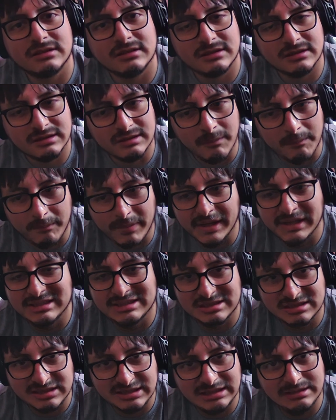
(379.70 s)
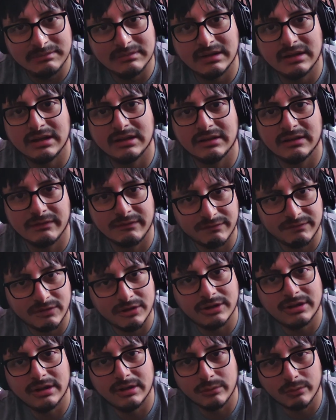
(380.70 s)
the best team in the
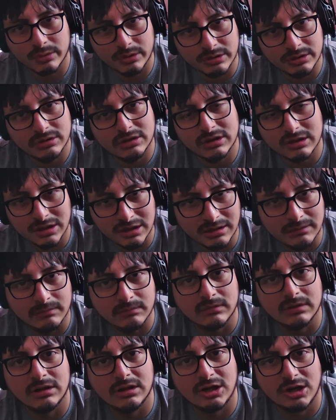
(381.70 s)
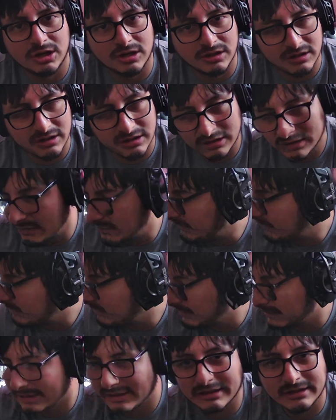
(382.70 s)
fucking World Cup.
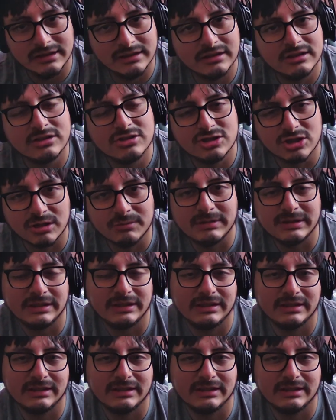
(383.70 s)
Fucking Germany.